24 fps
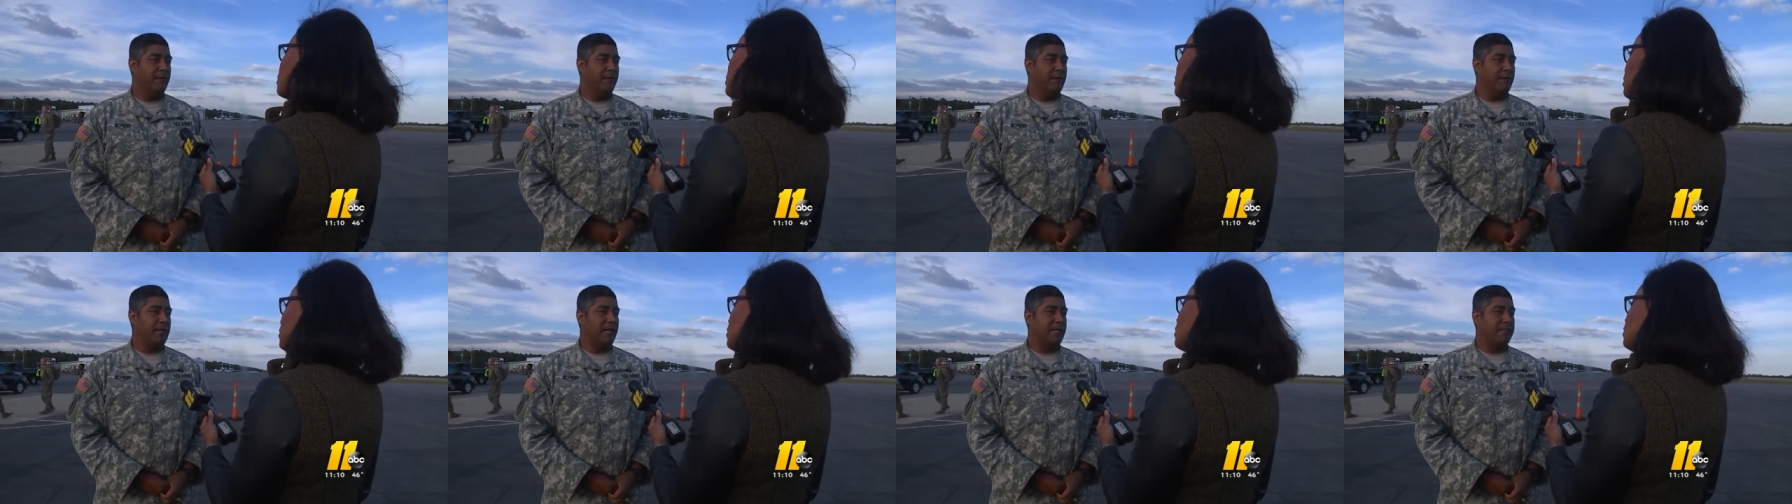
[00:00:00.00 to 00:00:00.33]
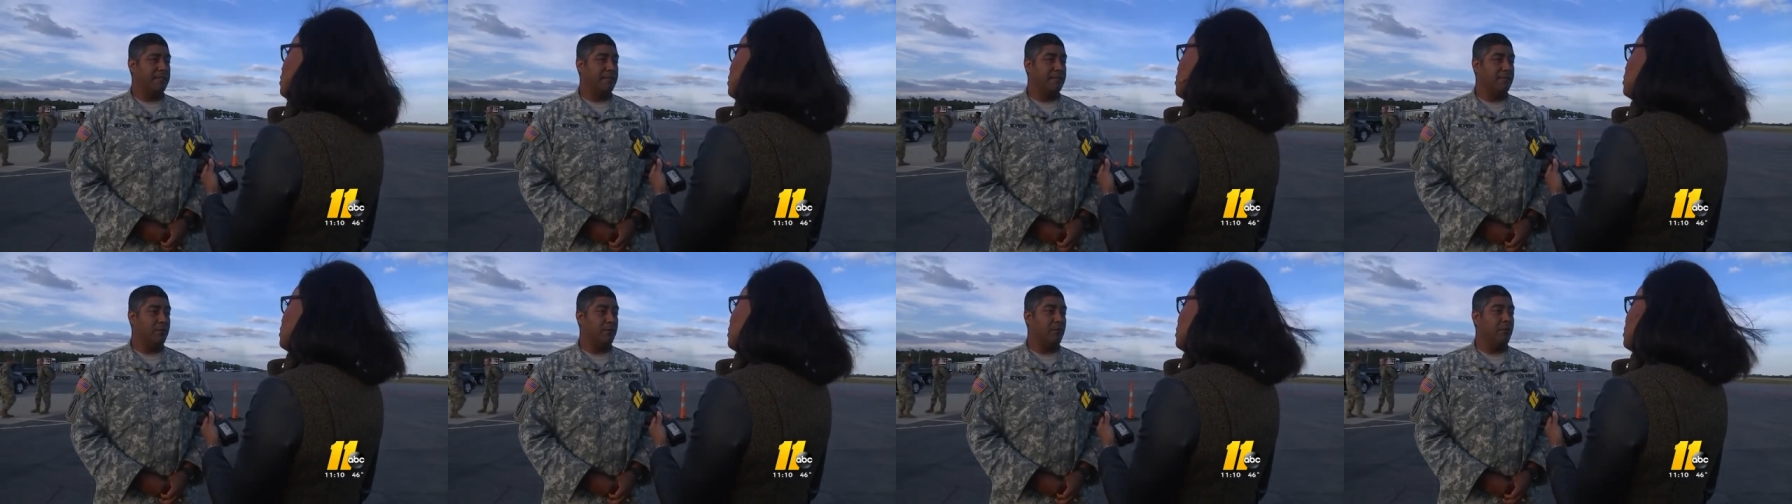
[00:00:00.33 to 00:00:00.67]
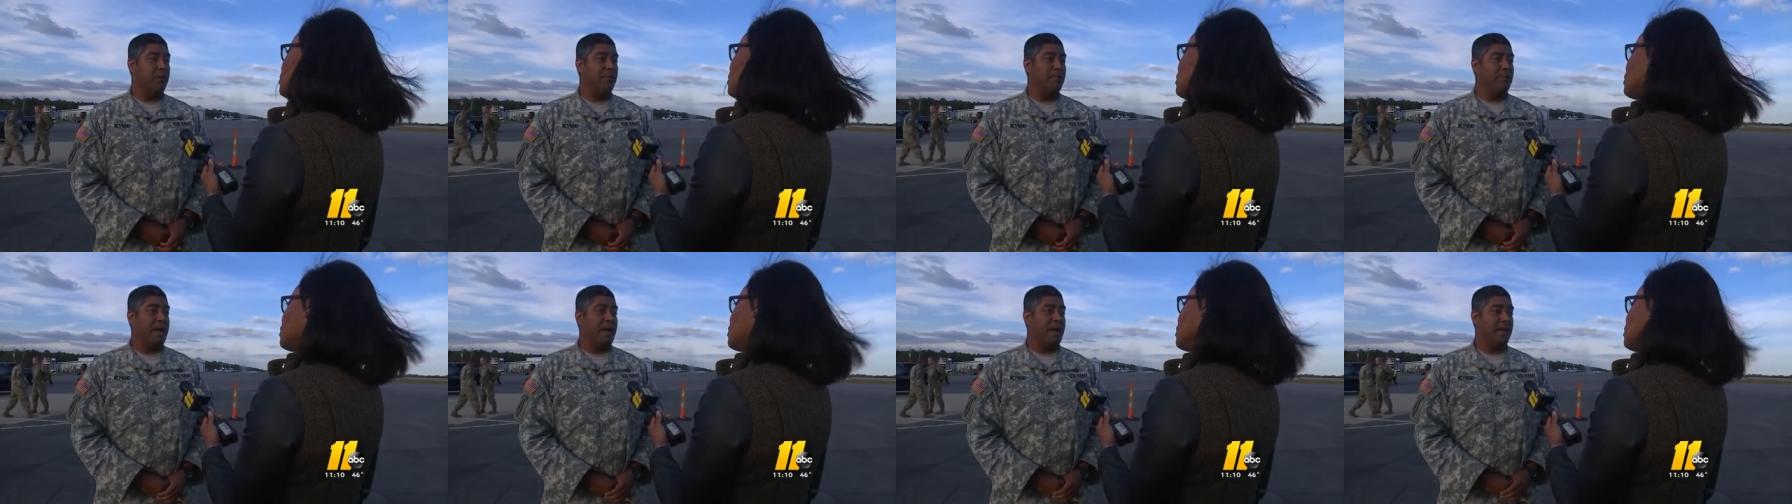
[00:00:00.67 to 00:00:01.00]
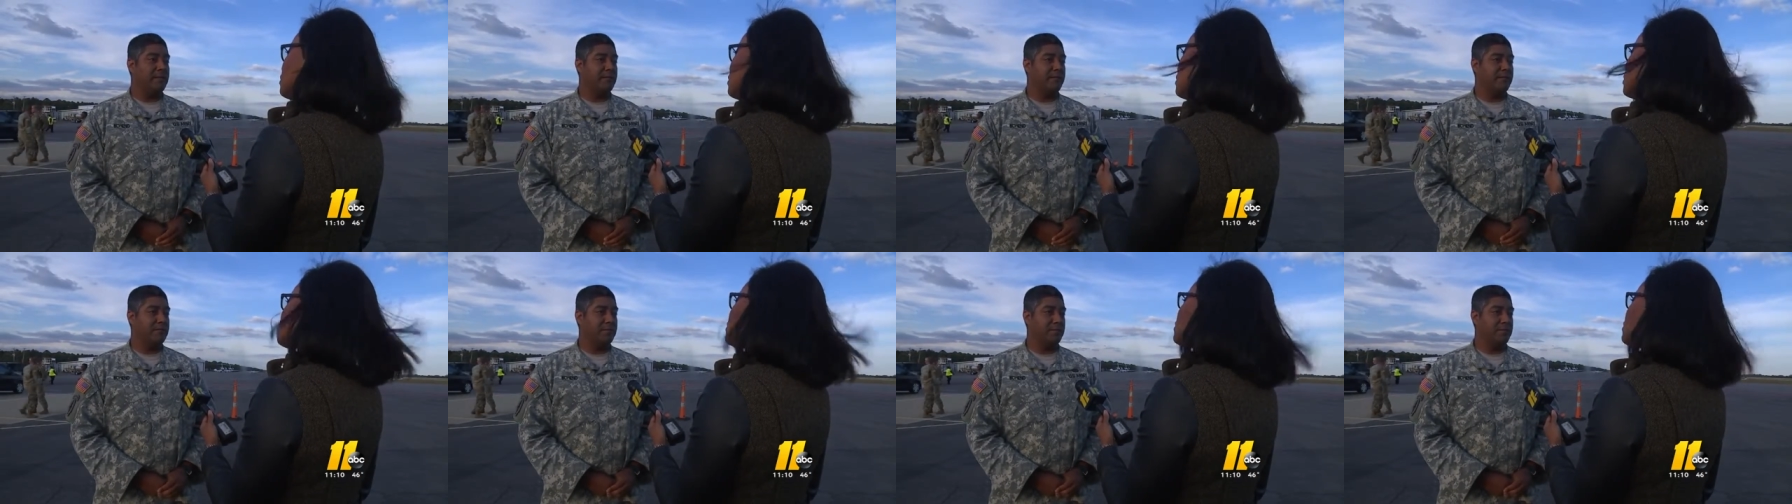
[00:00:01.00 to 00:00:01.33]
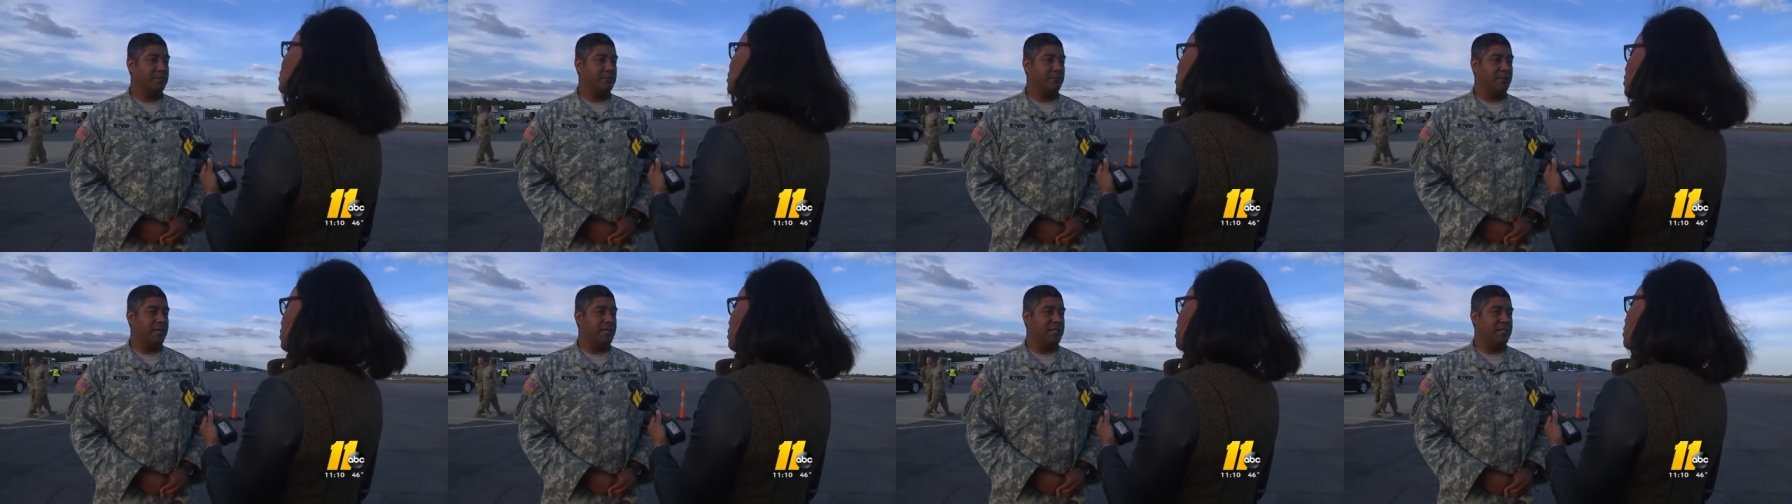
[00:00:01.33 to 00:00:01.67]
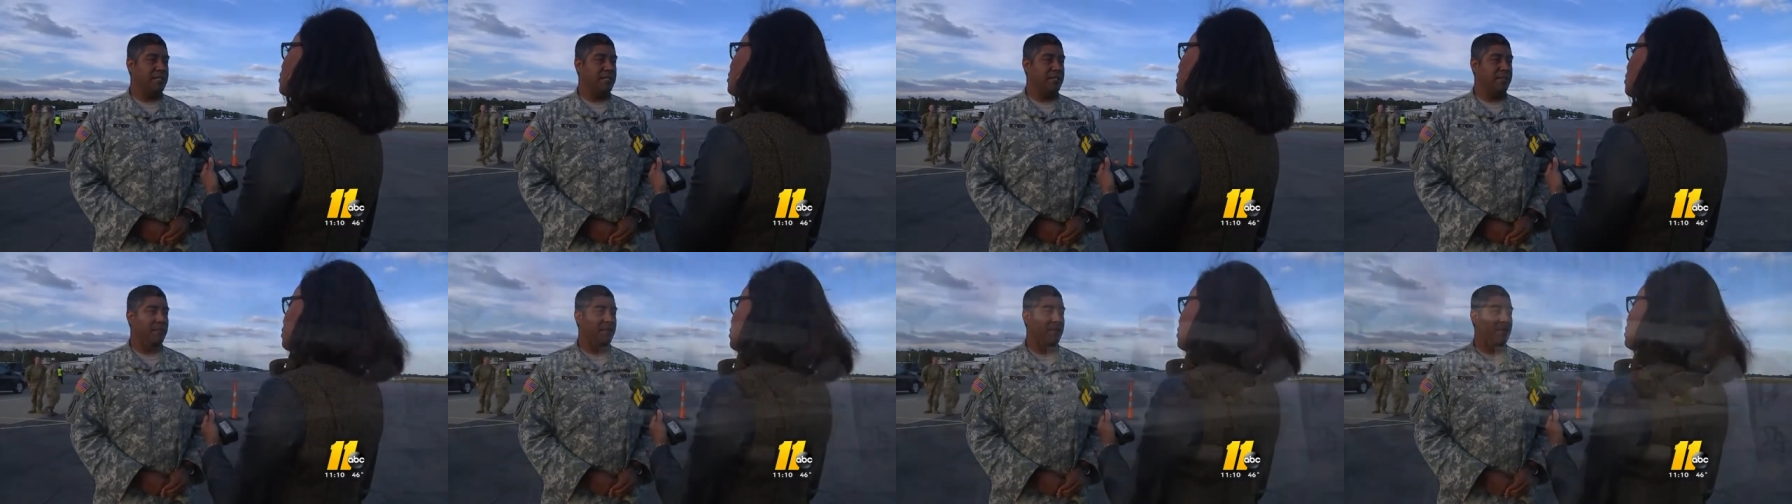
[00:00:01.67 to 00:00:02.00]
realize the full impact of the
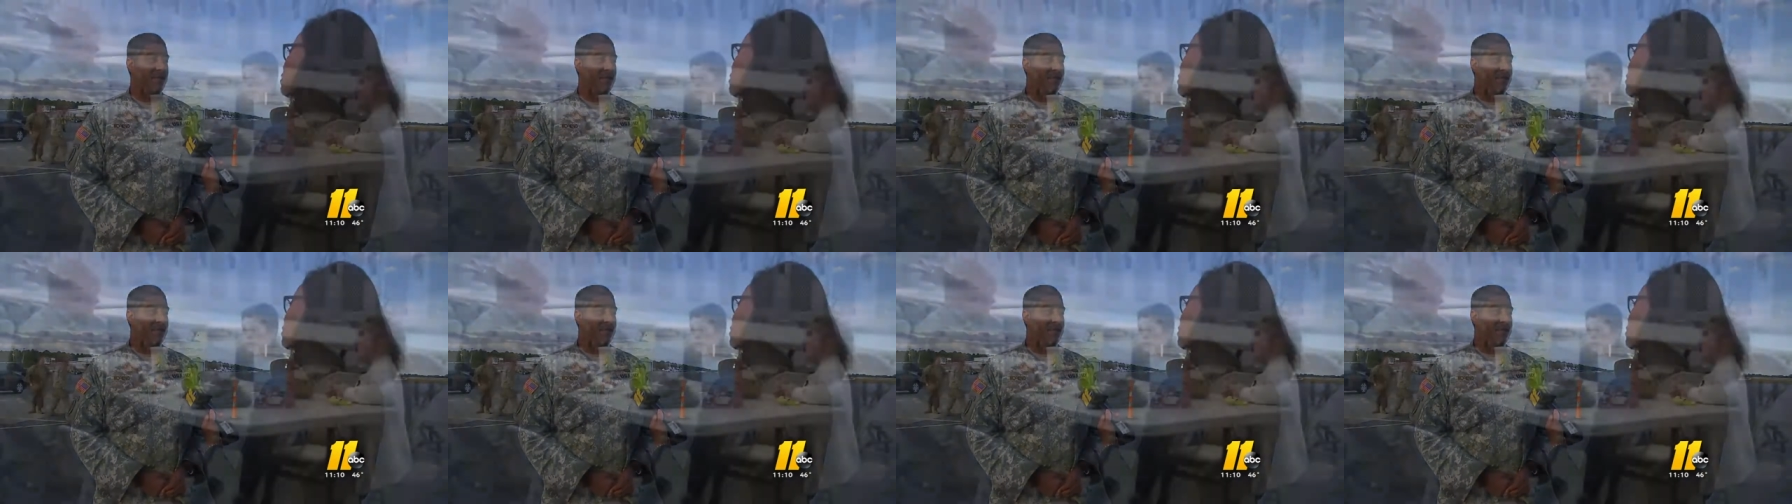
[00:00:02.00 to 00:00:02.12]
situation,